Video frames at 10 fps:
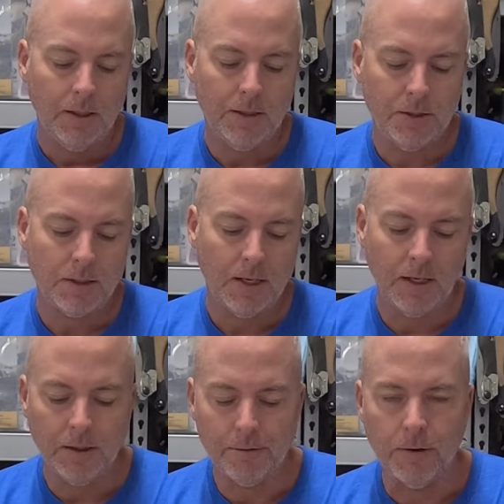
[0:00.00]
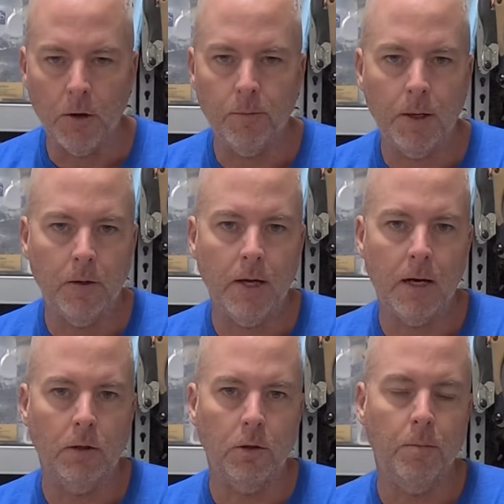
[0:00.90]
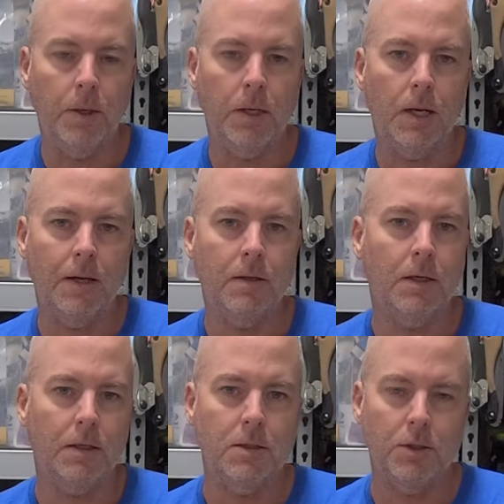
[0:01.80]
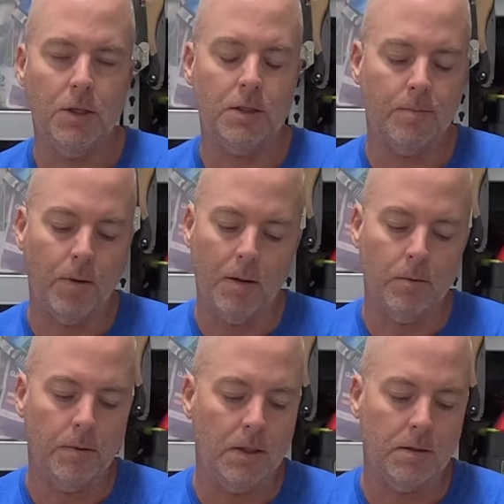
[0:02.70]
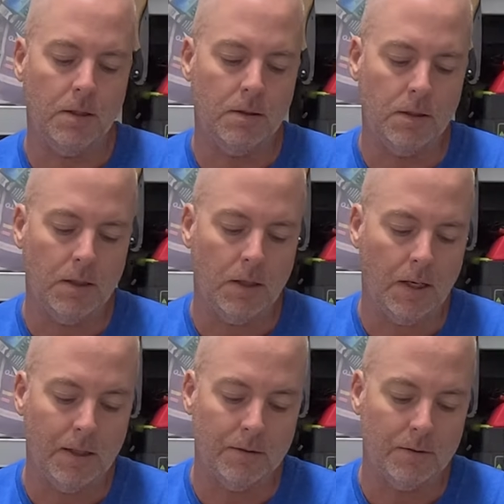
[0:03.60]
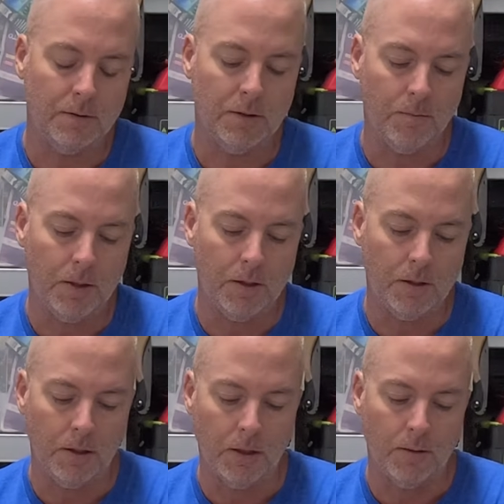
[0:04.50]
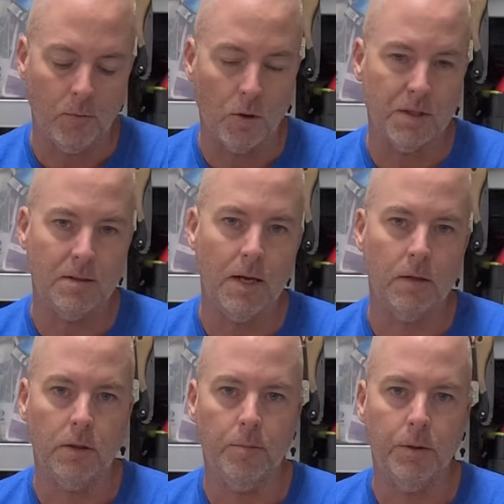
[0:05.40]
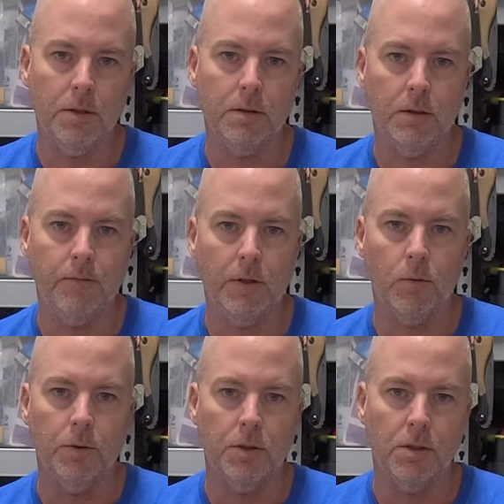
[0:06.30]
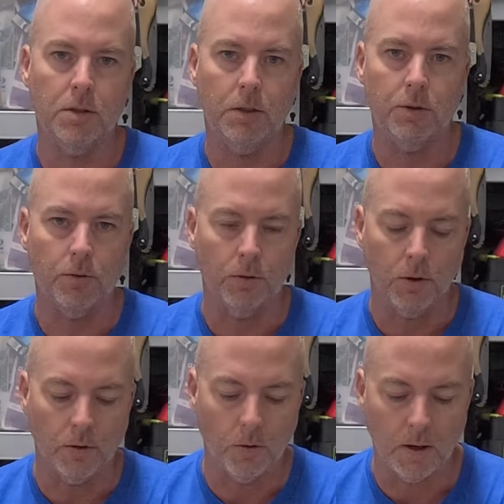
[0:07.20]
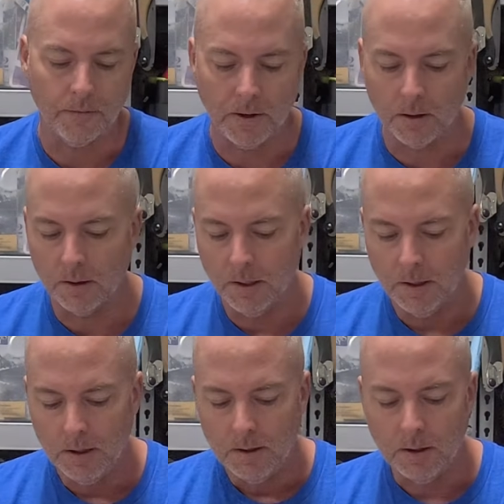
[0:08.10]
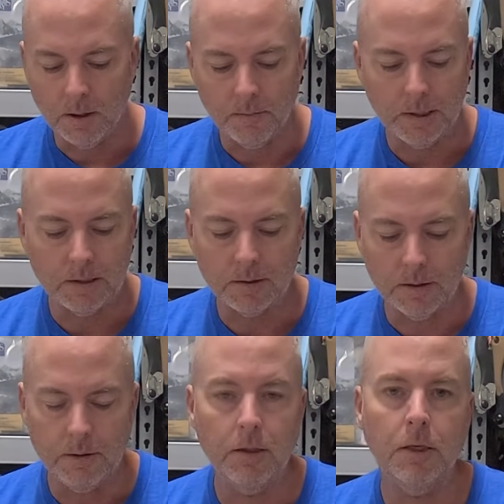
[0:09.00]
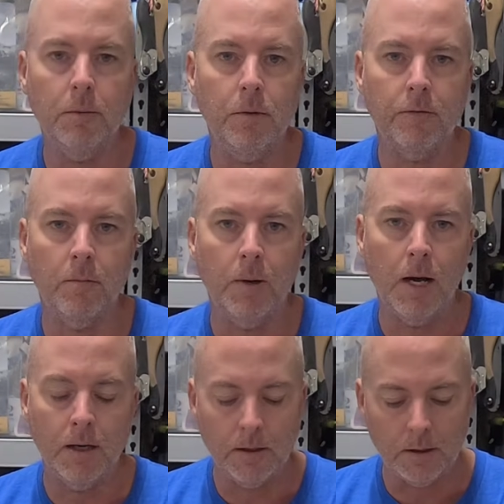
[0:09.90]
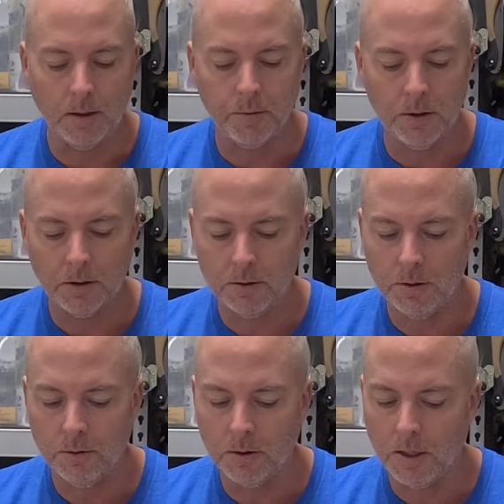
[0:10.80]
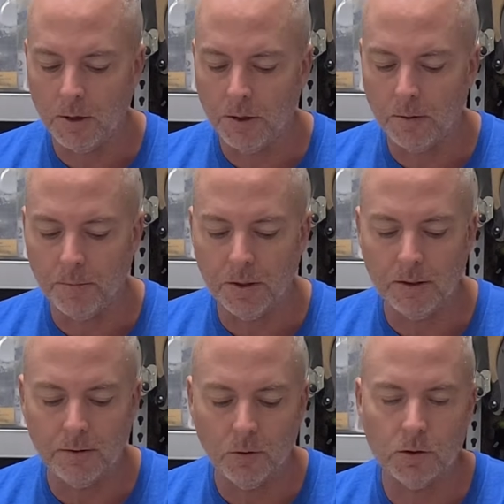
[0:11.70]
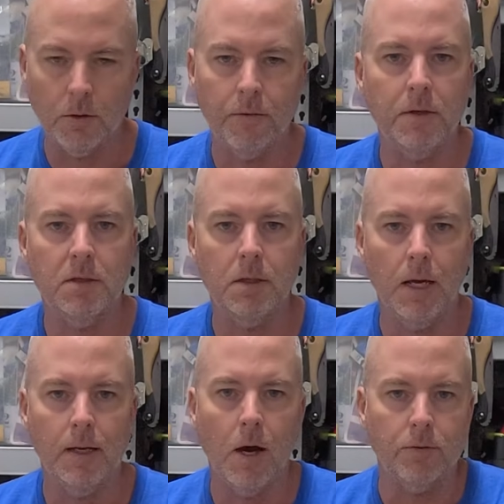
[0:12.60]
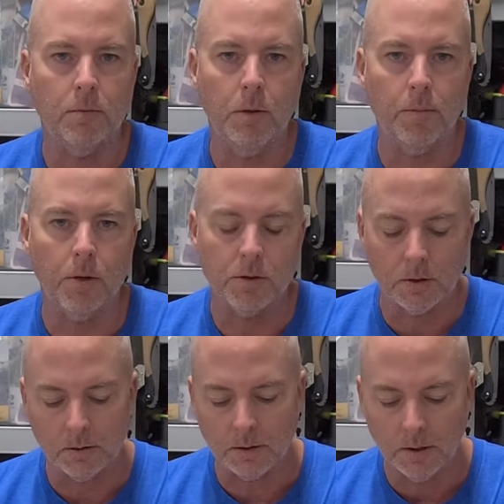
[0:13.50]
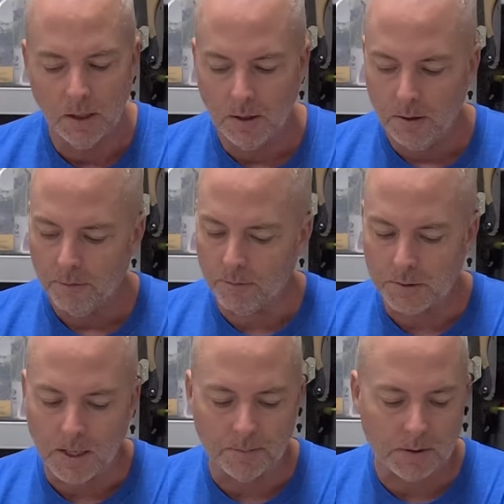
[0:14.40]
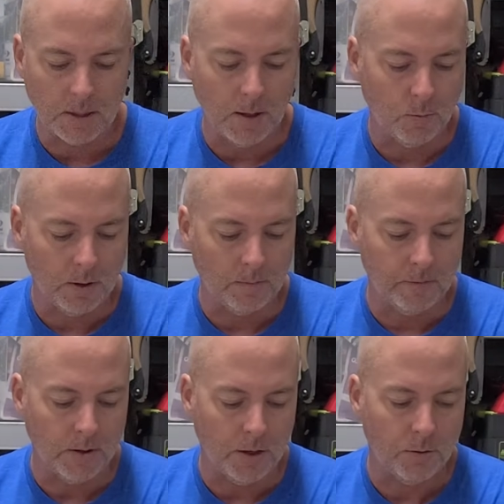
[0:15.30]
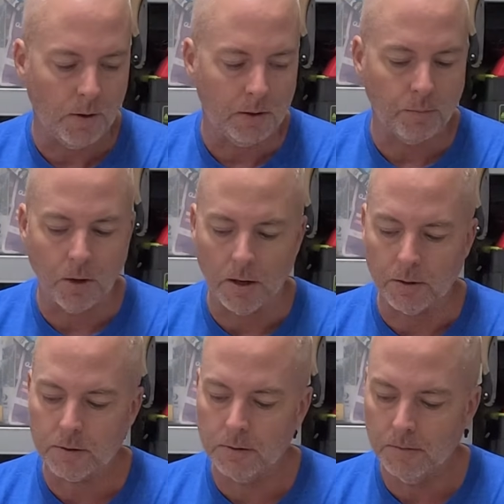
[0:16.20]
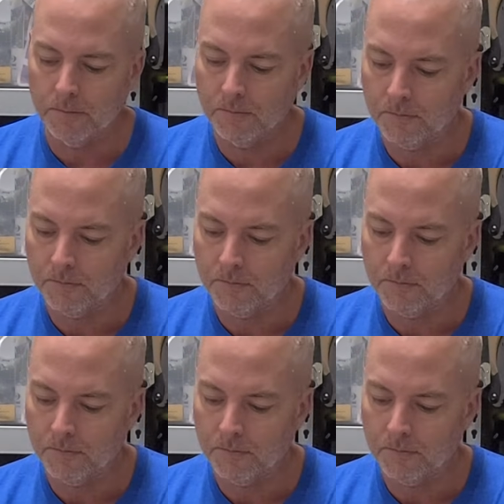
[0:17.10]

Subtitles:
I just kind of like frowned upon that a little bit. I think it's just probably as easy and to me more aesthetically pleasing if they would just stitch their logo on there. Like I said, didn't keep me from buying it. I'm going to continue to carry it, but those little things stand out to me personally from time to time when I'm evaluating products.